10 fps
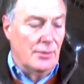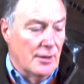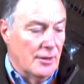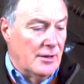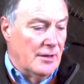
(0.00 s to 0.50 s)

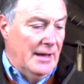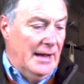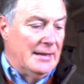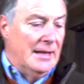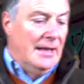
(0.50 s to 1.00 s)
we'll look at
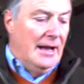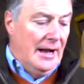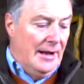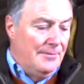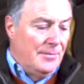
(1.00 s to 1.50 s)
that.
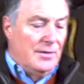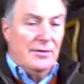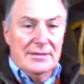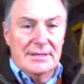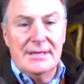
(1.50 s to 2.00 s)

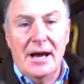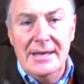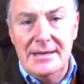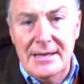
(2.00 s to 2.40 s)
There's a side